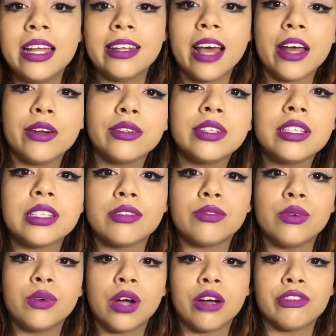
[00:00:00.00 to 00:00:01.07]
not only is it
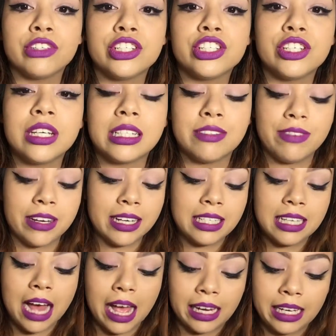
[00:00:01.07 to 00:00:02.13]
full coverage, it's very
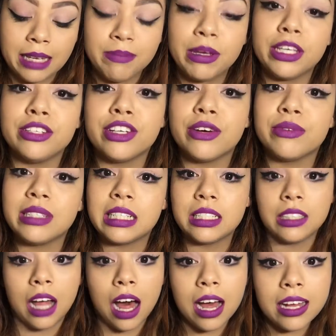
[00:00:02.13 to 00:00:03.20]
tiny, but you don't need a
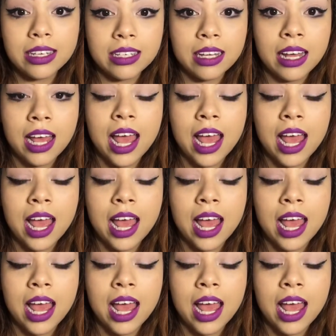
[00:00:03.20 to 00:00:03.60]
lot.